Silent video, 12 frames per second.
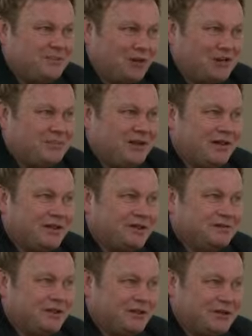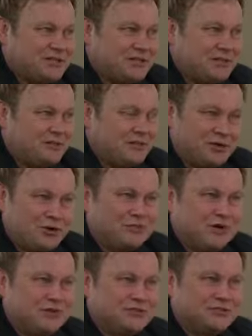Barney Pell, and myself are the
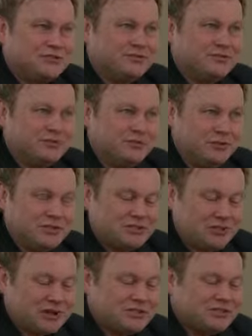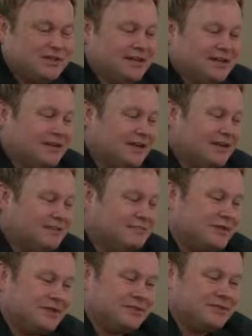co-founders of Moon Express. I'm
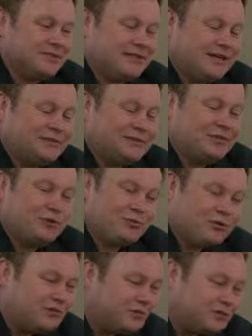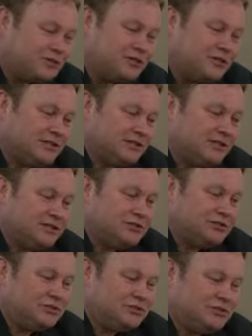so privileged
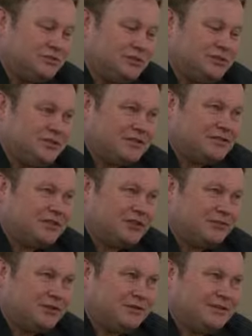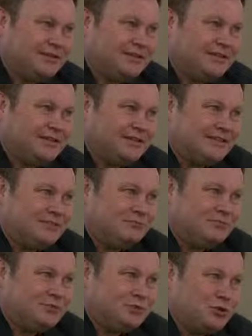to meet these gentlemen,
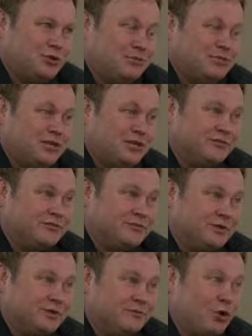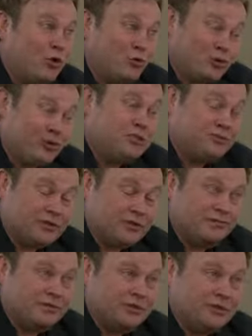themselves, each of
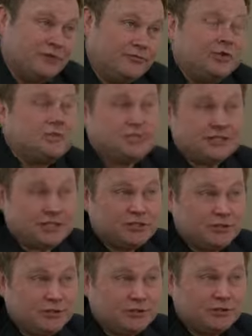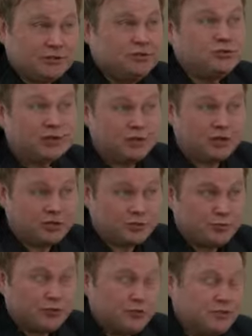them, very successful internet
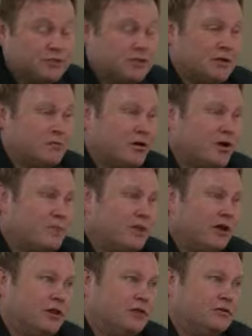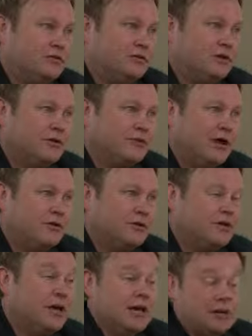entrepreneurs. Barney Pell had founded,